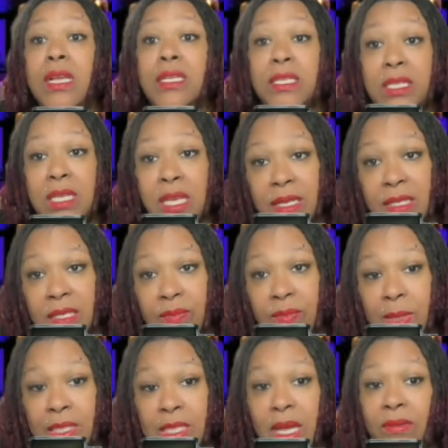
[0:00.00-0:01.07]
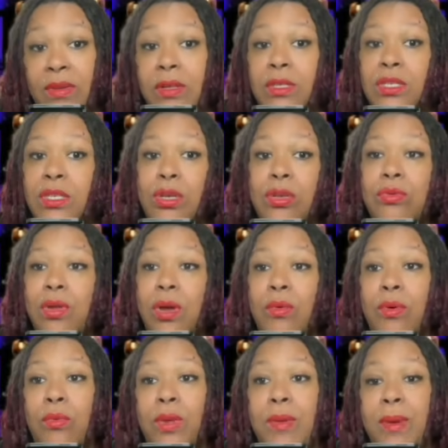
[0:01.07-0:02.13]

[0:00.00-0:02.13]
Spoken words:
See Exhibit 7. So you know what we